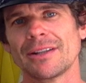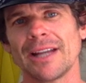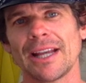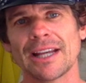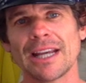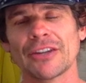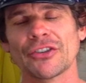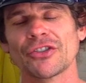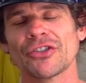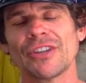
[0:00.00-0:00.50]

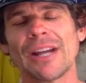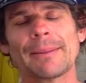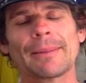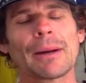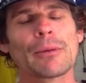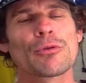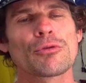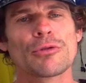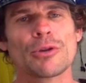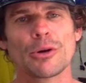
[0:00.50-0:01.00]
They get snapped
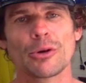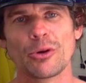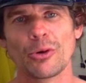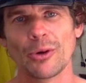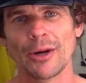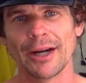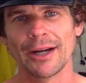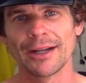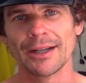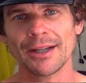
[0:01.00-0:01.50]
up real
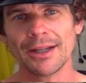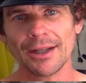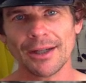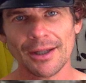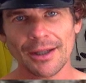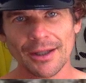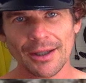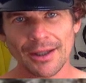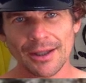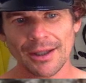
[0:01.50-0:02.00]
quick.
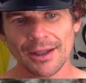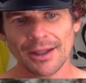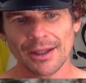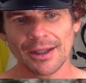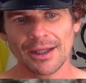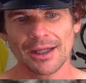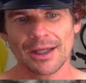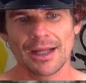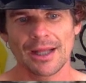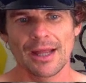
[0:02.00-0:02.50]

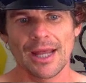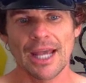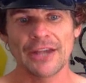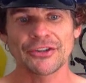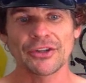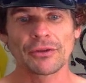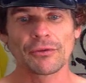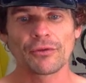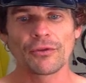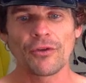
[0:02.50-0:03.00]

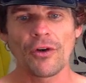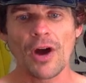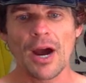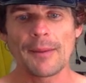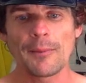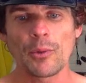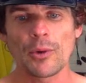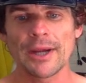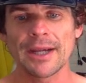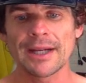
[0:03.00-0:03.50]
It's a
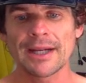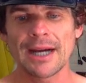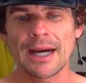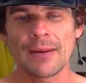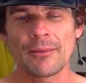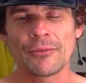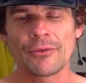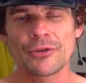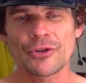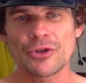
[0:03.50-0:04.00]
viable
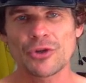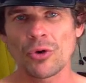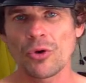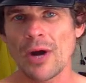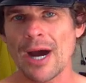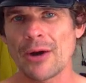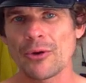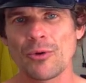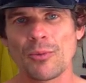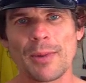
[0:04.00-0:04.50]
income for
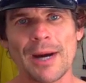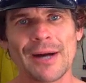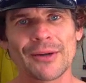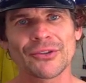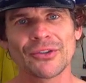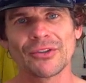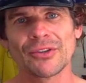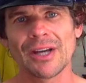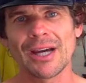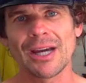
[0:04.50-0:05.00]
sure,
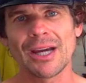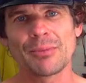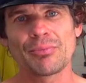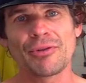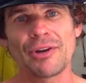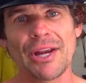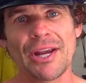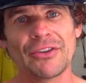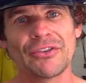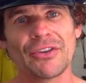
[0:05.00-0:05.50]
$100 a day,
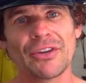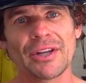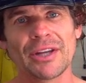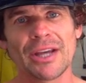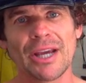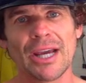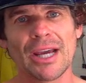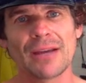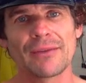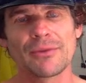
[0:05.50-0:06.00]
pretty easy to
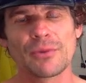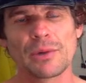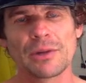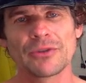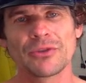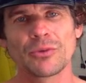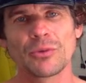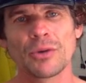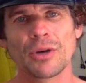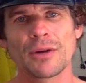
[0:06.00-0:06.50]
get if you're
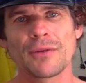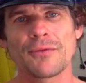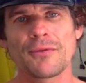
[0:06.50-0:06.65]
willing to work